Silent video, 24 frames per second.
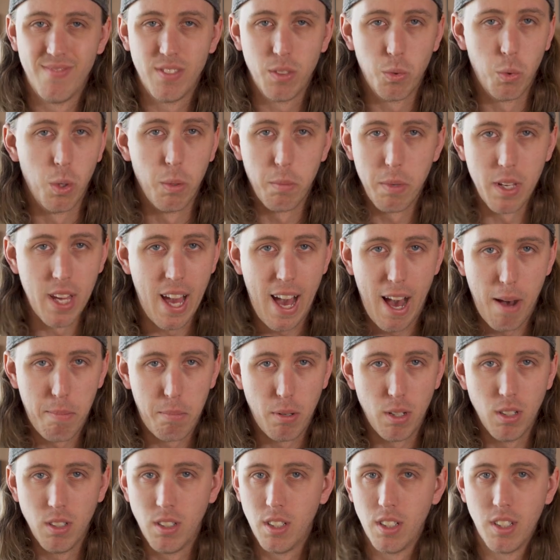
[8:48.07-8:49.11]
will be
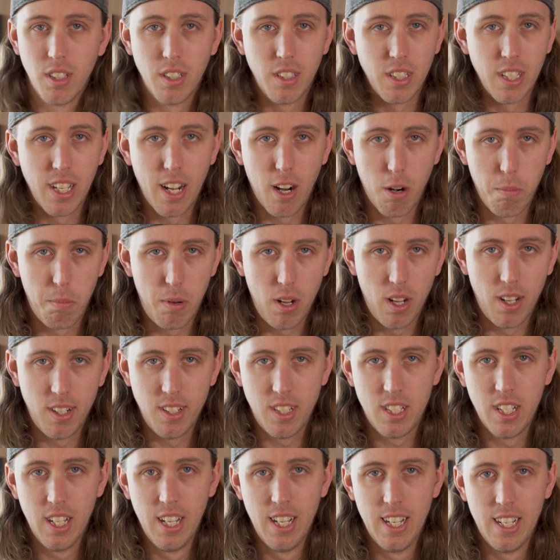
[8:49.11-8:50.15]
Apple, the
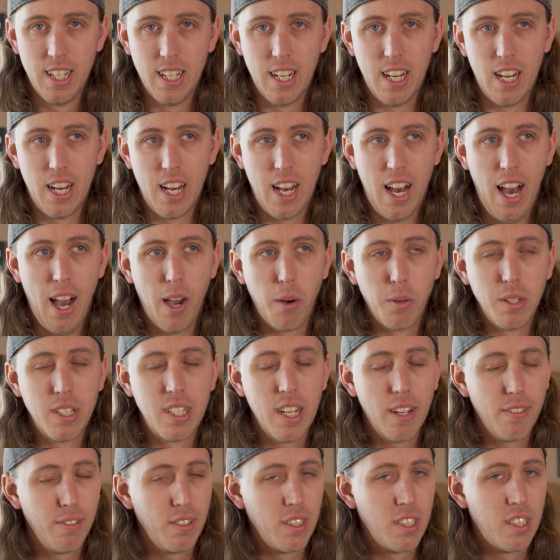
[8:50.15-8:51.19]
Airpods, I would
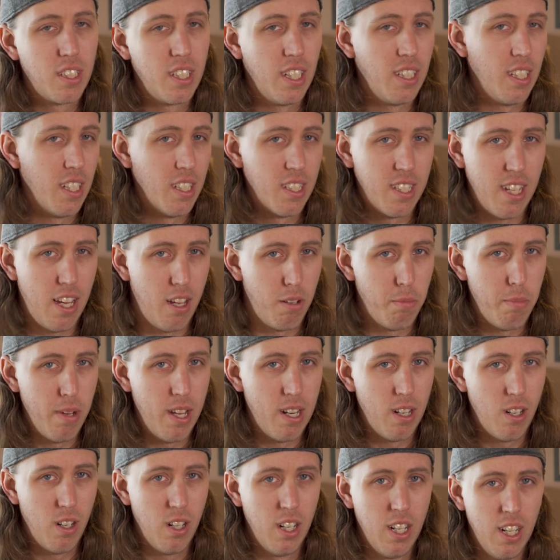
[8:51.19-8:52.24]
definitely say they sound
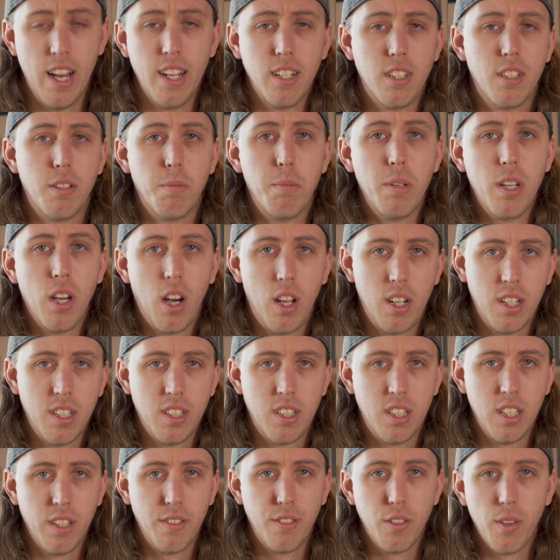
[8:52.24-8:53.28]
better. And to be
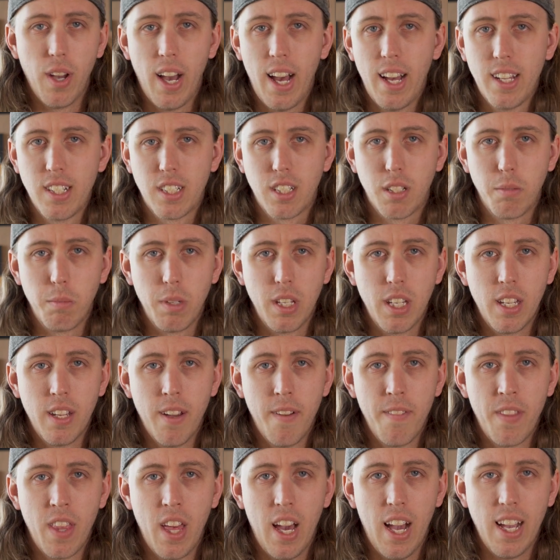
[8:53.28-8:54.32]
honest, if you ask me,
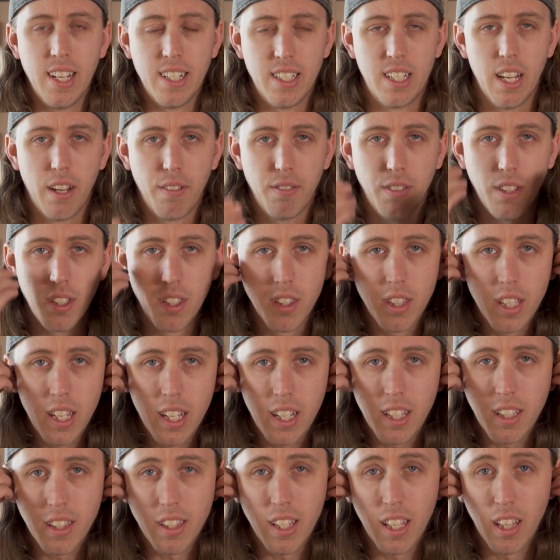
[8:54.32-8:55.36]
I definitely
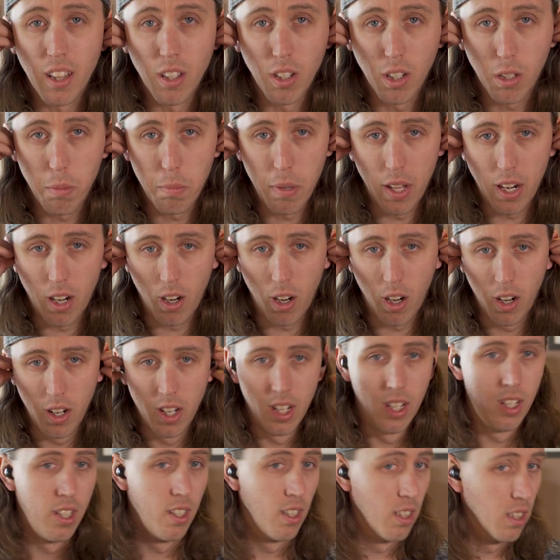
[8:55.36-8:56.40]
think they look better.
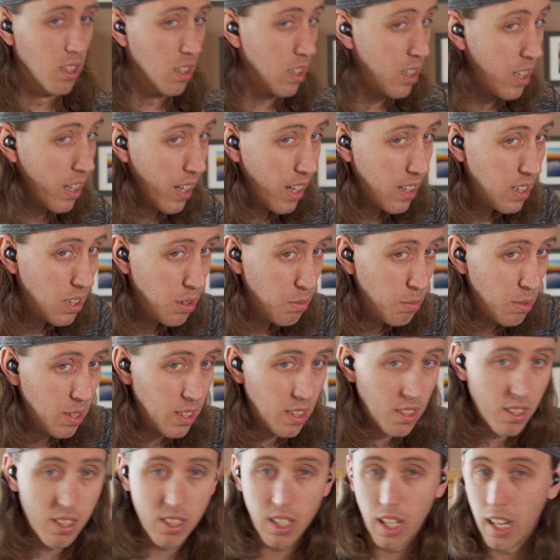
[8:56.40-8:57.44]
Looking at them
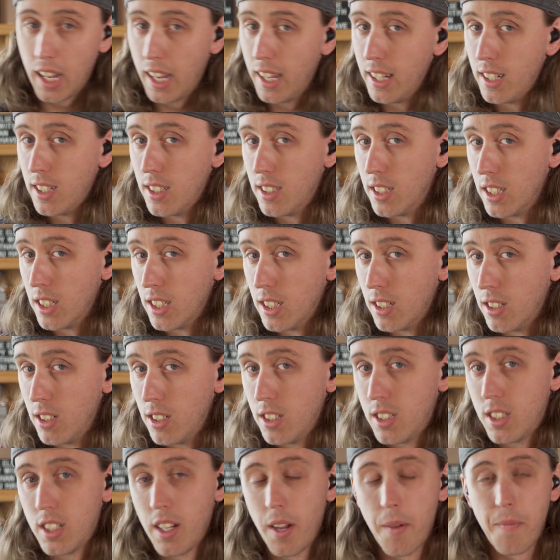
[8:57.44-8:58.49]
inside the
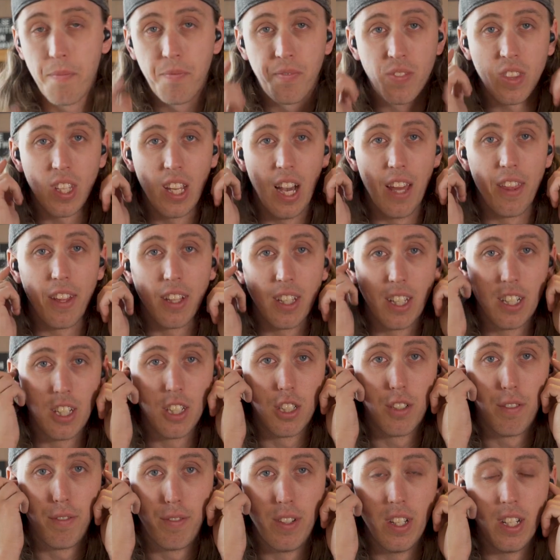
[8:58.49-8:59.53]
ears, I think they
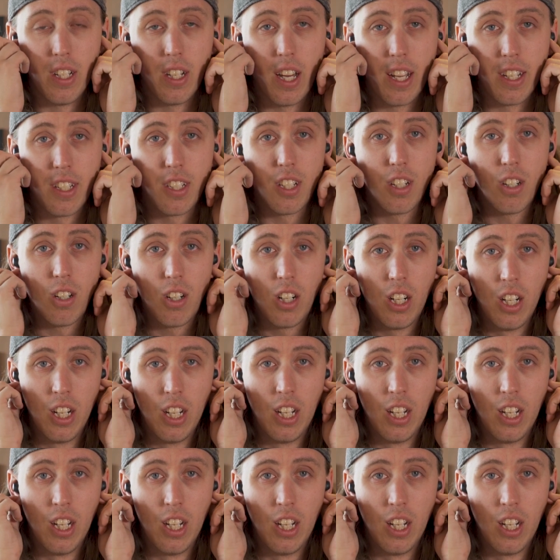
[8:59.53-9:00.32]
just fit nicer